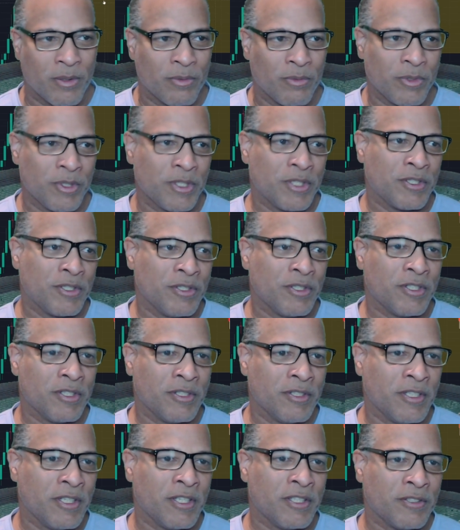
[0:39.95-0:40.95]
which you
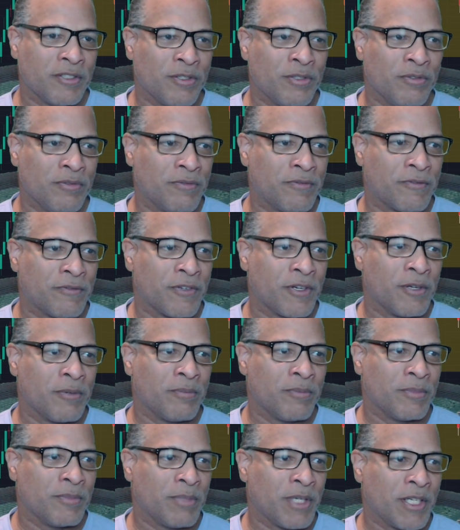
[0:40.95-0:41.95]
can get to
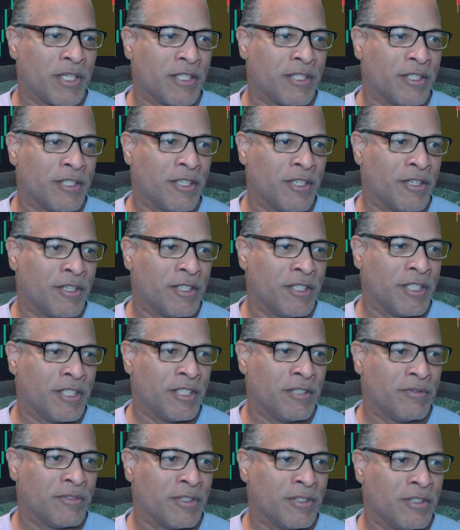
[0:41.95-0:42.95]
from by clicking on
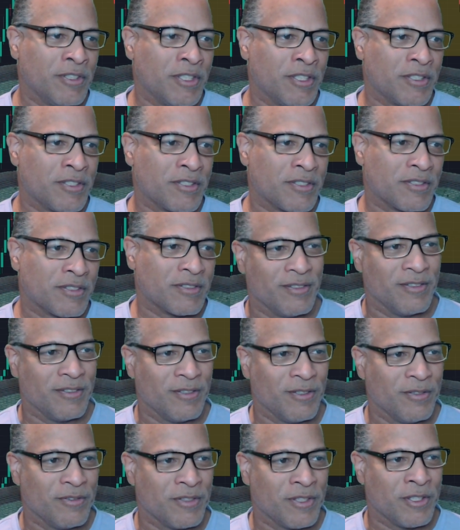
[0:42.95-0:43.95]
any of the links
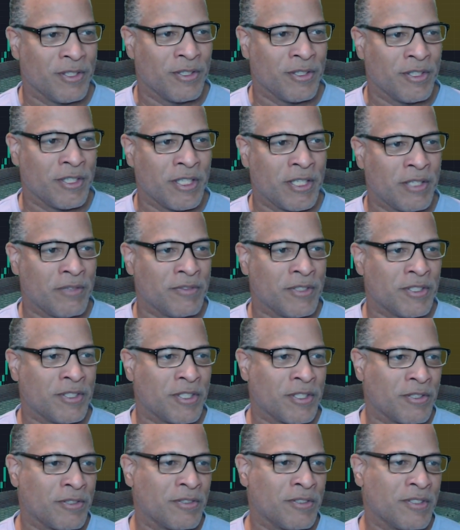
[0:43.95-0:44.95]
over here on any of the
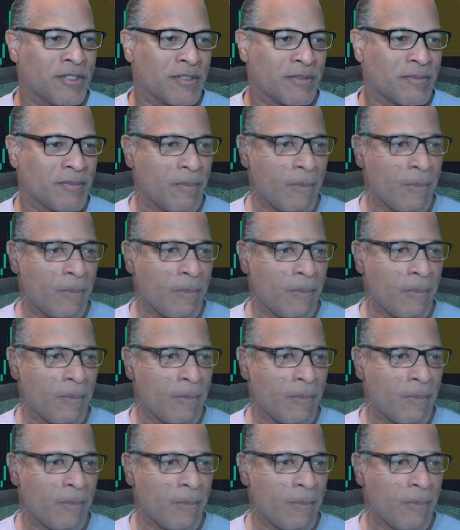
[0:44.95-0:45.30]
tickers.